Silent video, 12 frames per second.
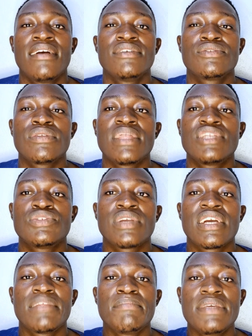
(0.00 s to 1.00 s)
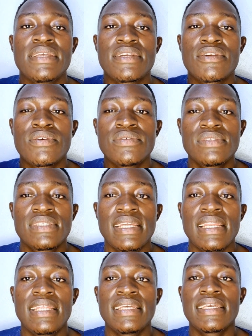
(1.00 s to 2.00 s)
so that you can be
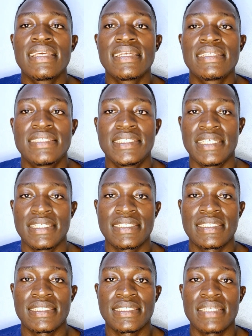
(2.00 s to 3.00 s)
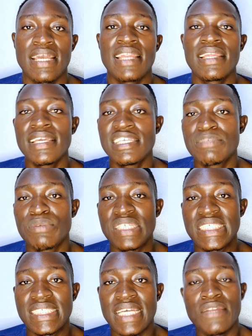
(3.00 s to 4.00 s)
constantly get checked and get
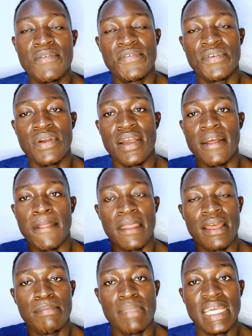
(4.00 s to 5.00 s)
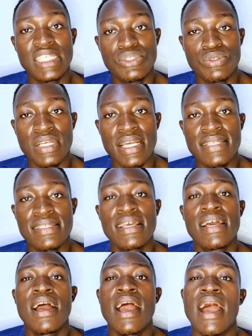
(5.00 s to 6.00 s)
monitored of your blood sugars,
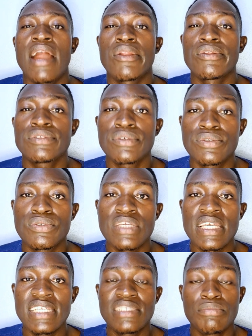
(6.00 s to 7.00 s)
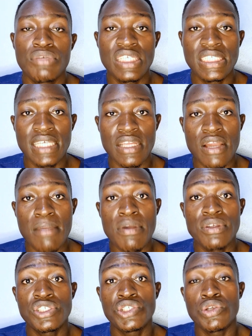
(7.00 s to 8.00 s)
and also to get monitored
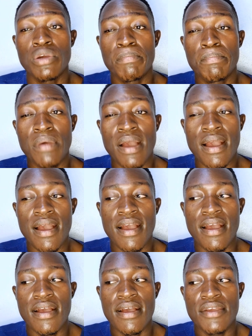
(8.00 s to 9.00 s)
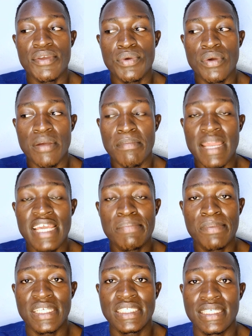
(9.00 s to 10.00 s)
about your
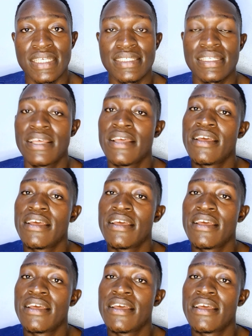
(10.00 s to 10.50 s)
blood pressures,